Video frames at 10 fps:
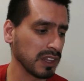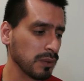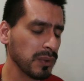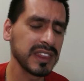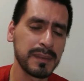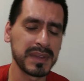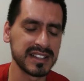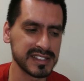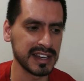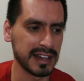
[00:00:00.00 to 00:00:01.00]
With that
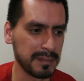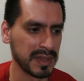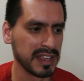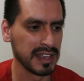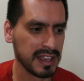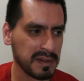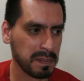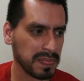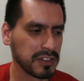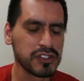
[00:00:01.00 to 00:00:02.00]
being said, um,
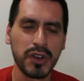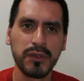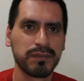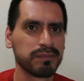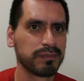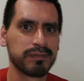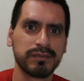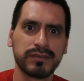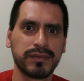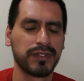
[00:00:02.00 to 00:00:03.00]
there's no
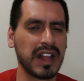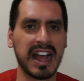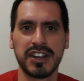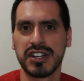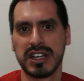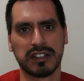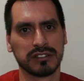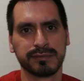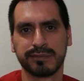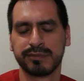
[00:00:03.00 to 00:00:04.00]
flash
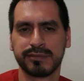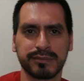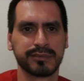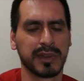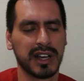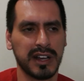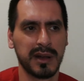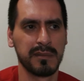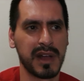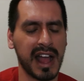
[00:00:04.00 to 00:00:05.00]
here.
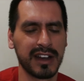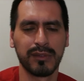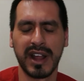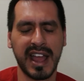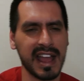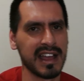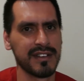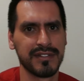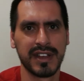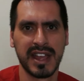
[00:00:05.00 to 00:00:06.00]
Um, I don't
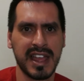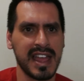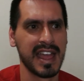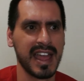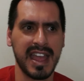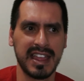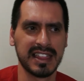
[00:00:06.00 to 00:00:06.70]
have a